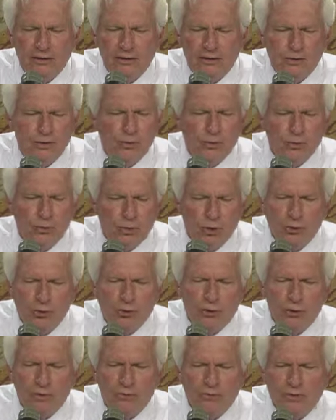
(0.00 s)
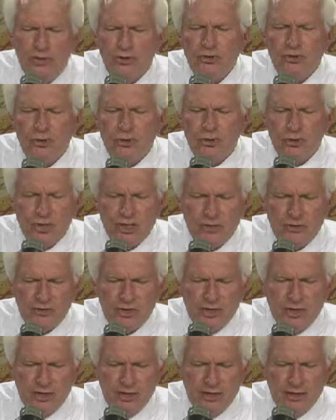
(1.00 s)
You rule over the surging
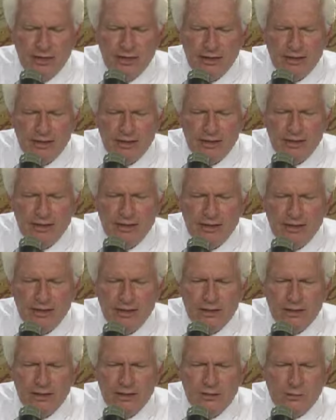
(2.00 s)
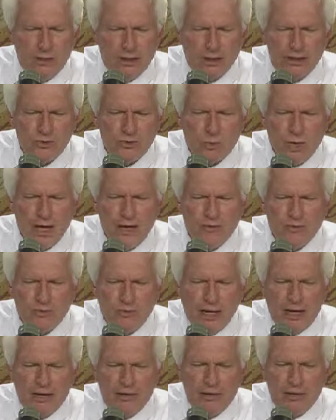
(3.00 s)
sea. When its waves
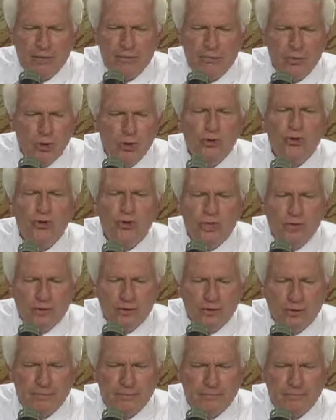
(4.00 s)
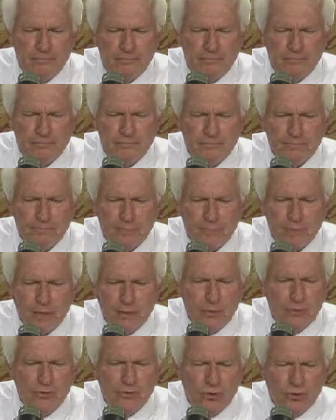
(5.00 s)
mount up, you still them.
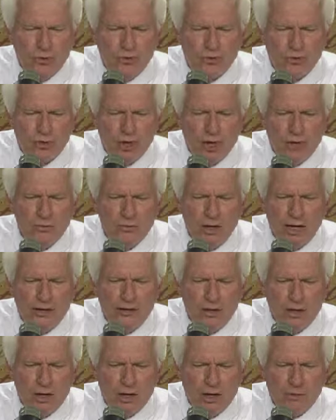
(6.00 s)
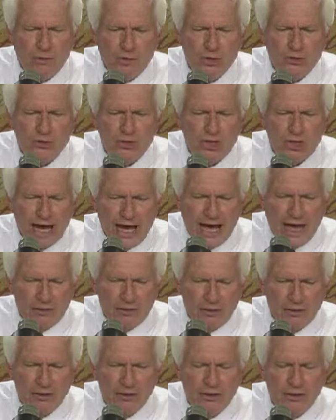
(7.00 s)
With your strong right arm, you
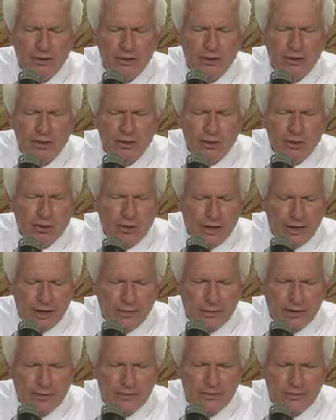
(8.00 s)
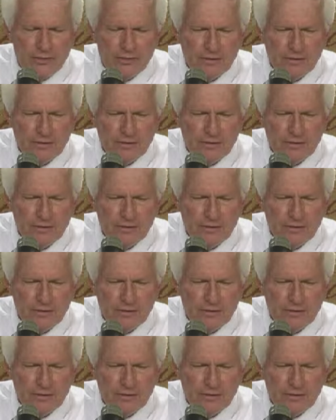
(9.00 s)
scatter your enemies.